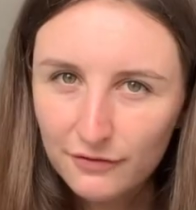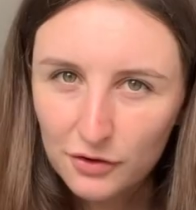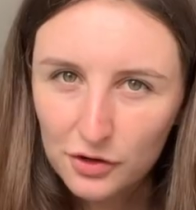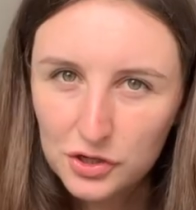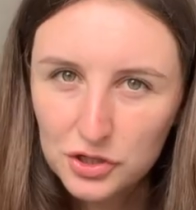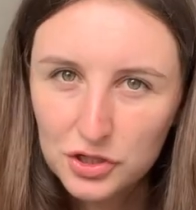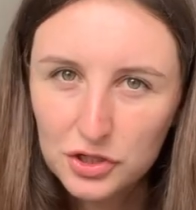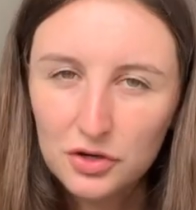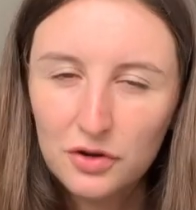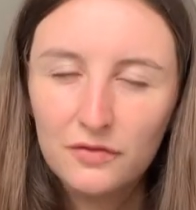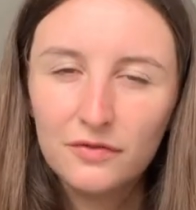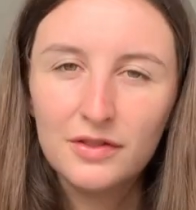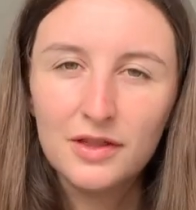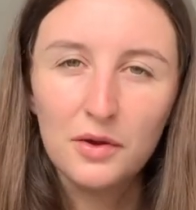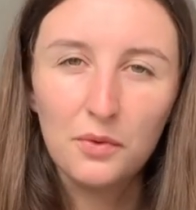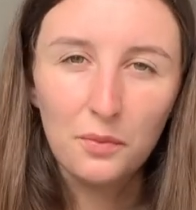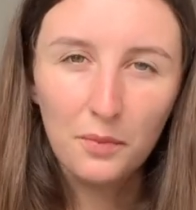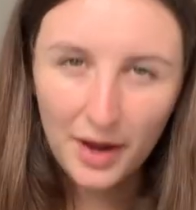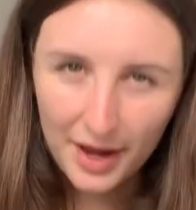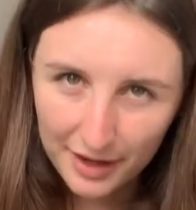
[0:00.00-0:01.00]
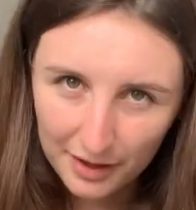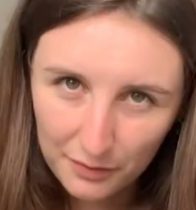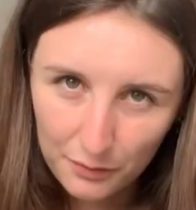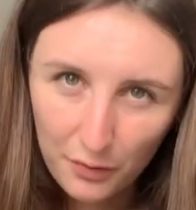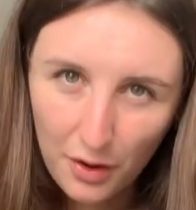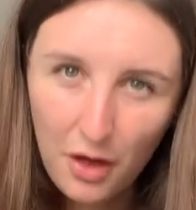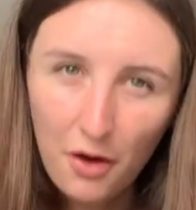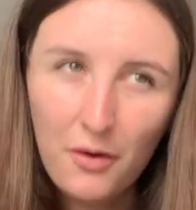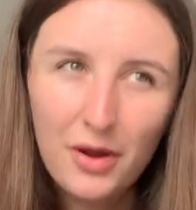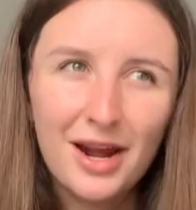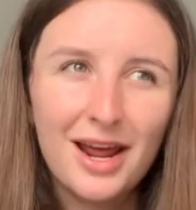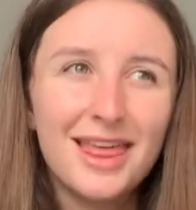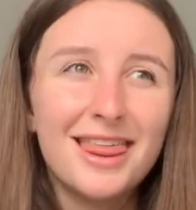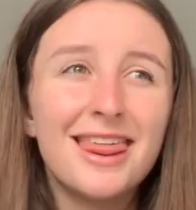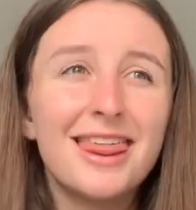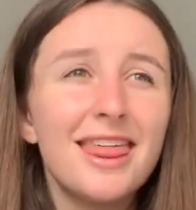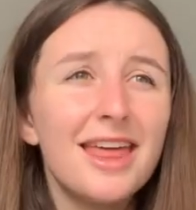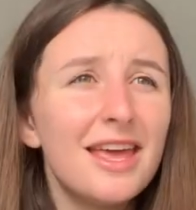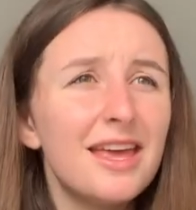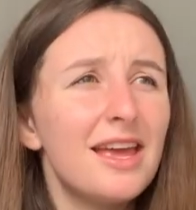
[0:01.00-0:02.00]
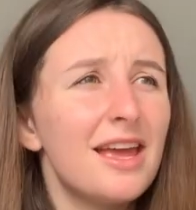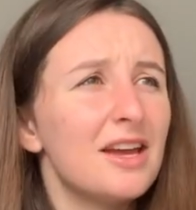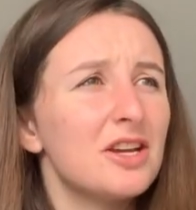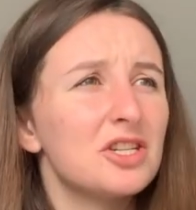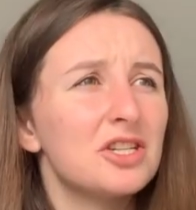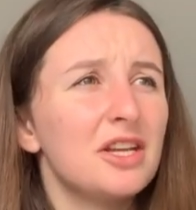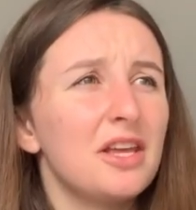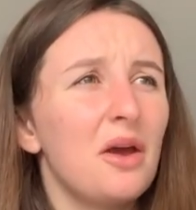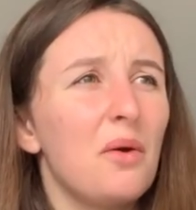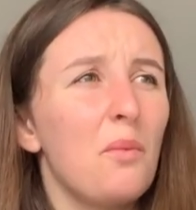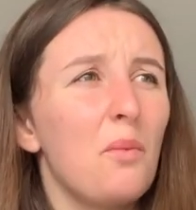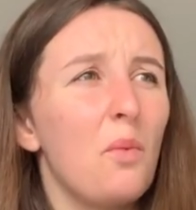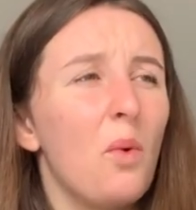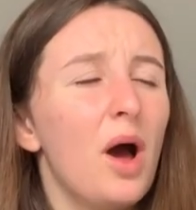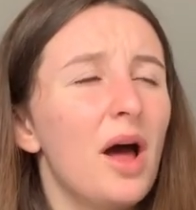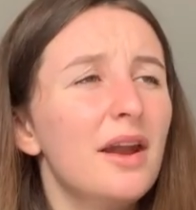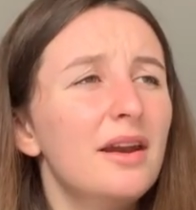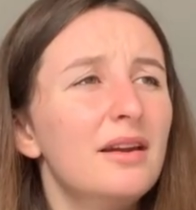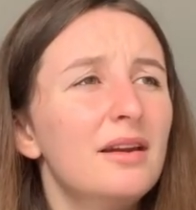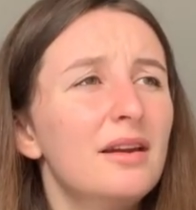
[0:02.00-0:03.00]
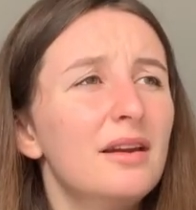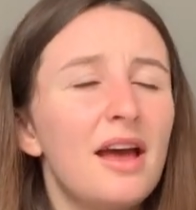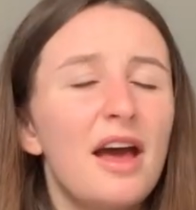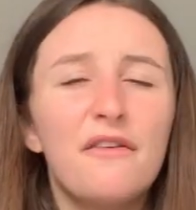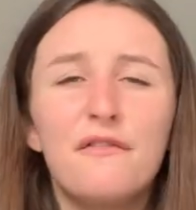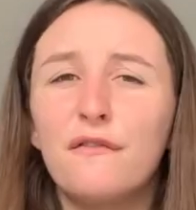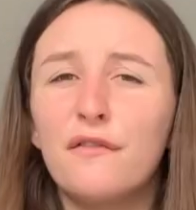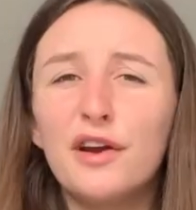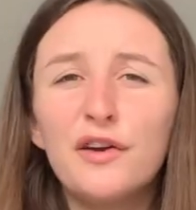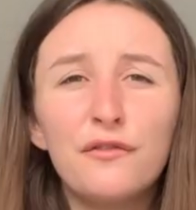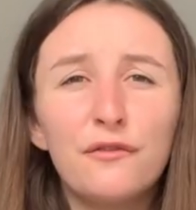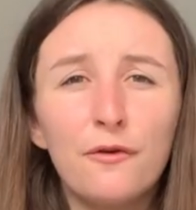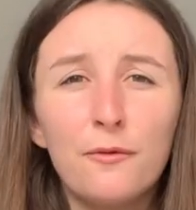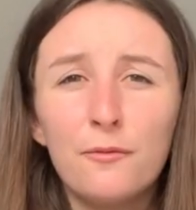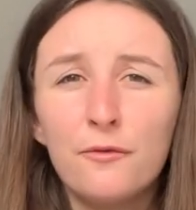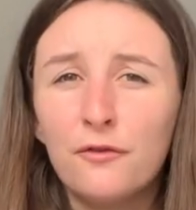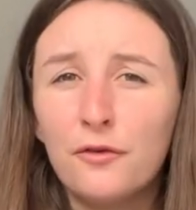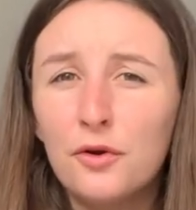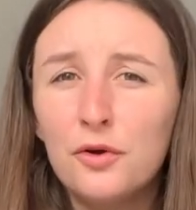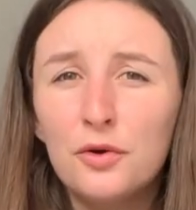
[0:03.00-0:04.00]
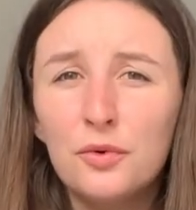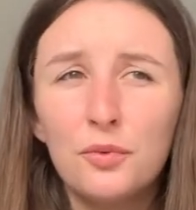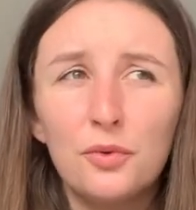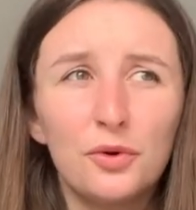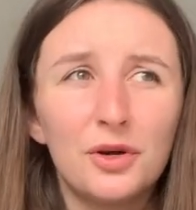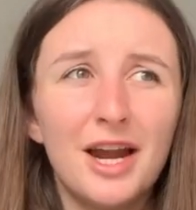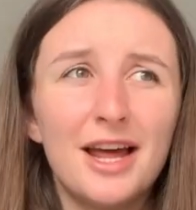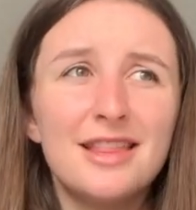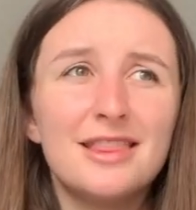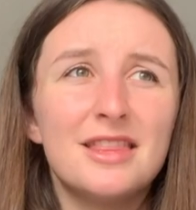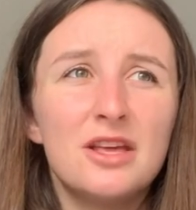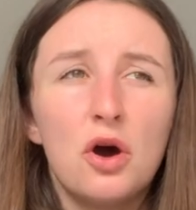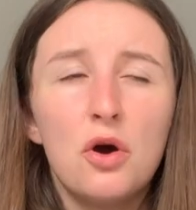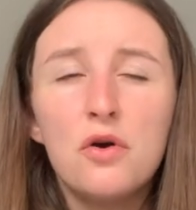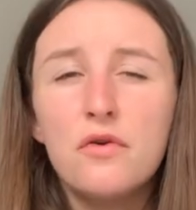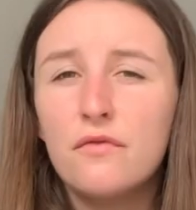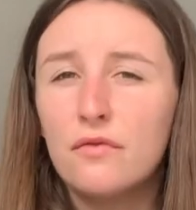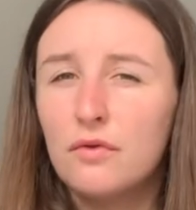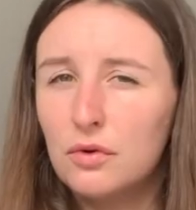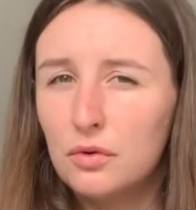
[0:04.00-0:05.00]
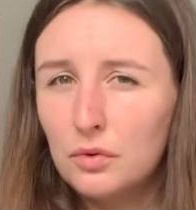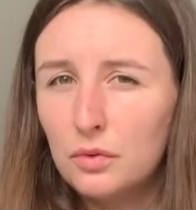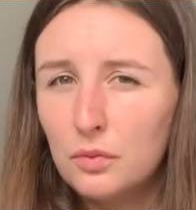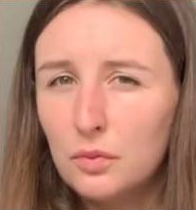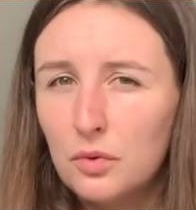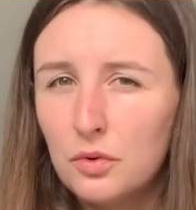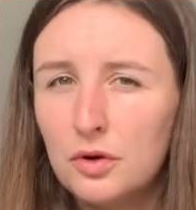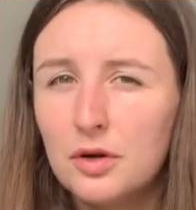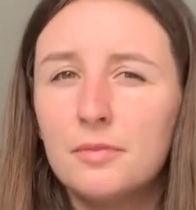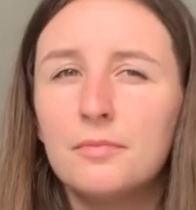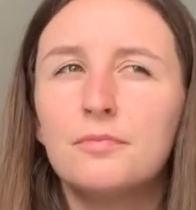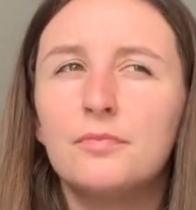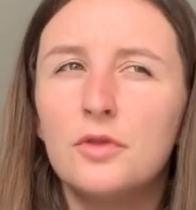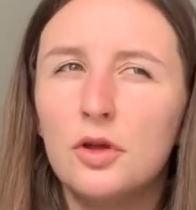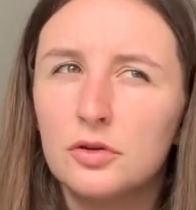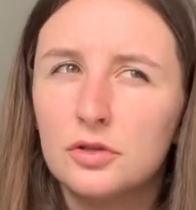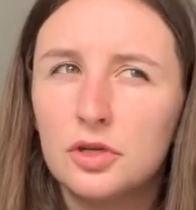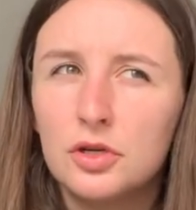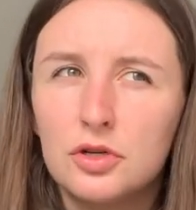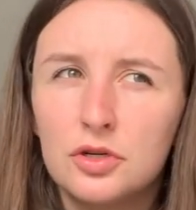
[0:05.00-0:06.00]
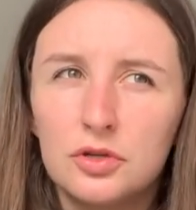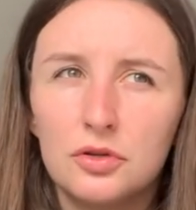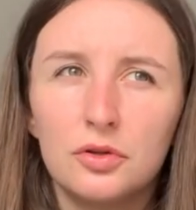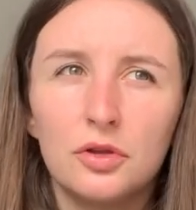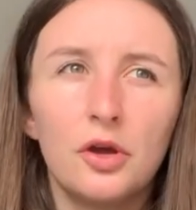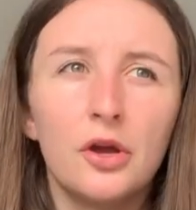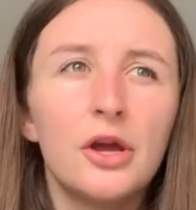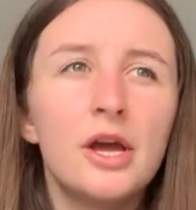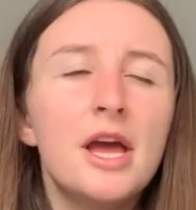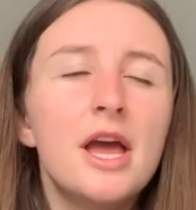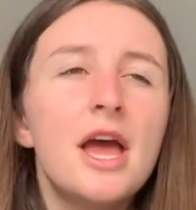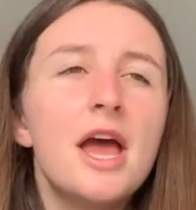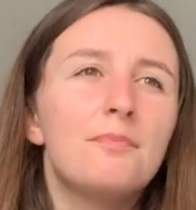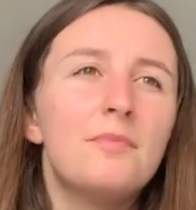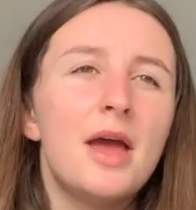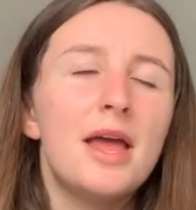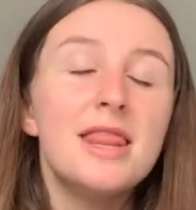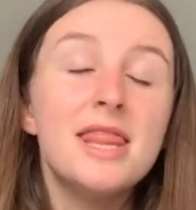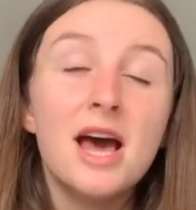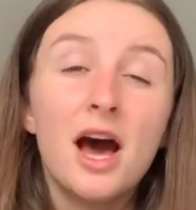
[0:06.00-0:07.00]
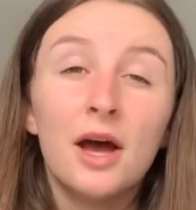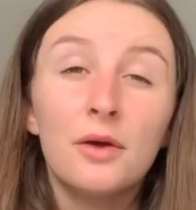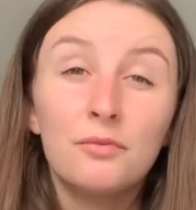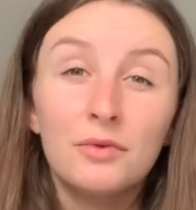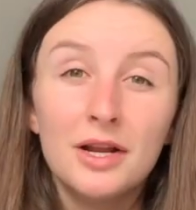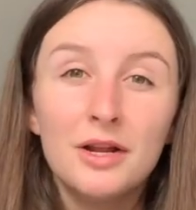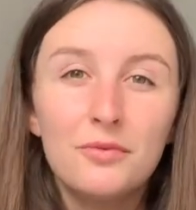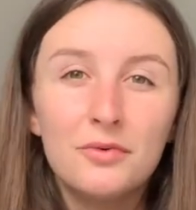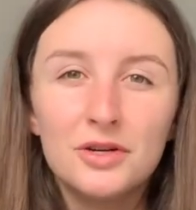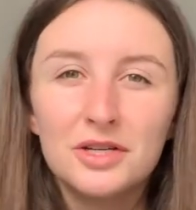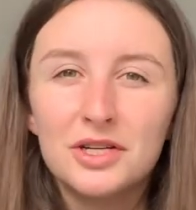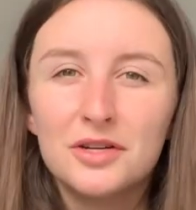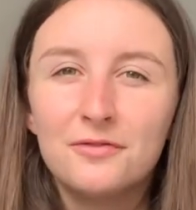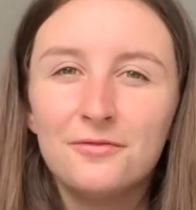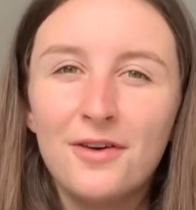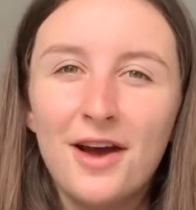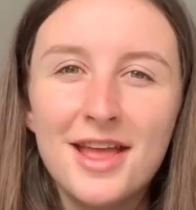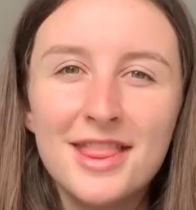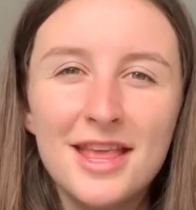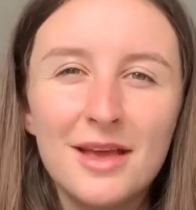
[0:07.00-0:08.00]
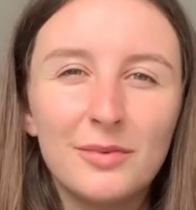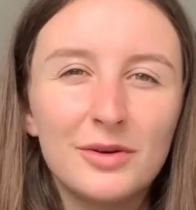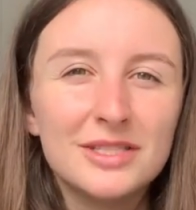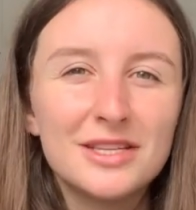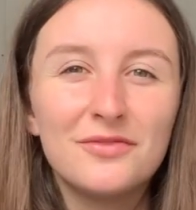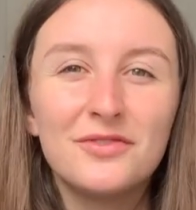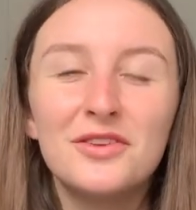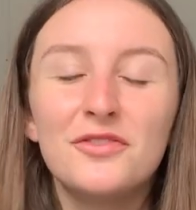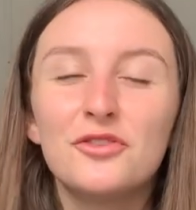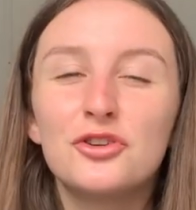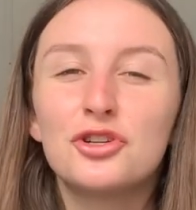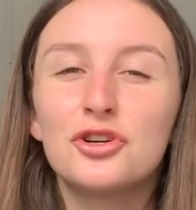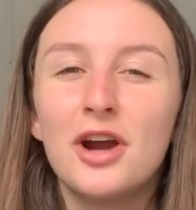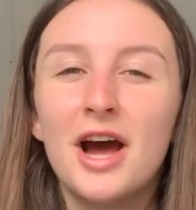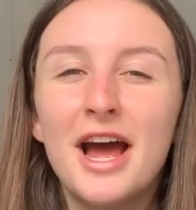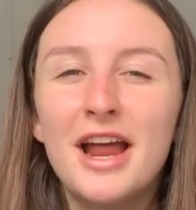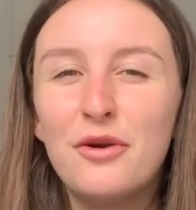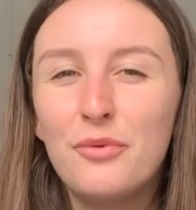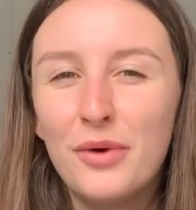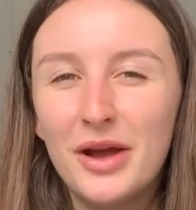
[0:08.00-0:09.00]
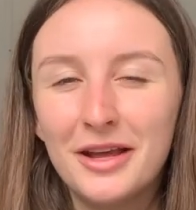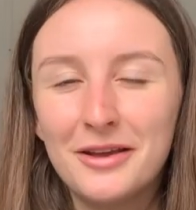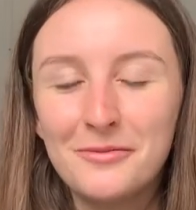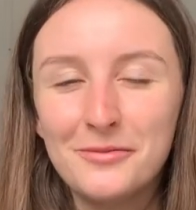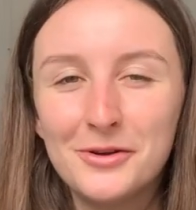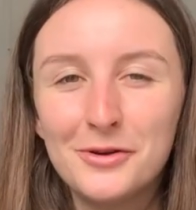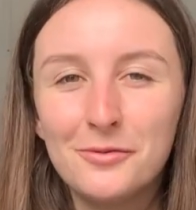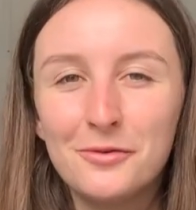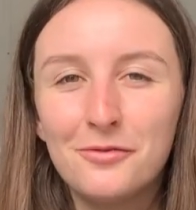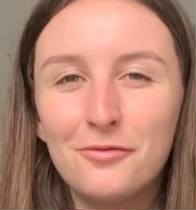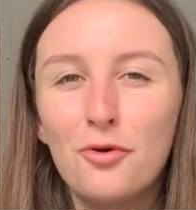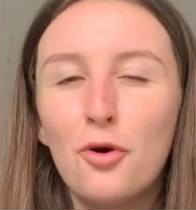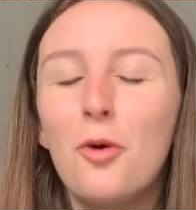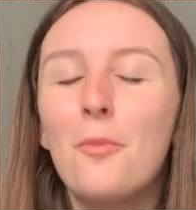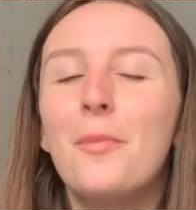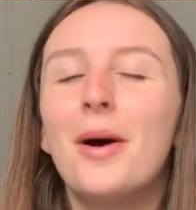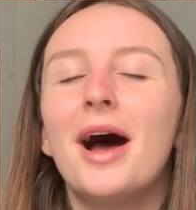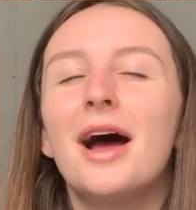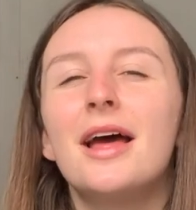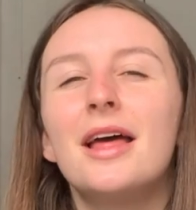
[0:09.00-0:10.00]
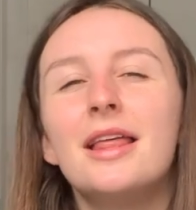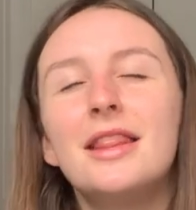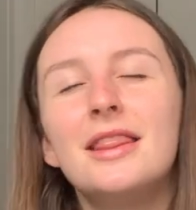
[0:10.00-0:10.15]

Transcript: version of their wagon wheel, and I think actually it won a free from food award, like the overall award. Not too sure though. And I really wanted to find that because I've never tried a vegan wheel before, but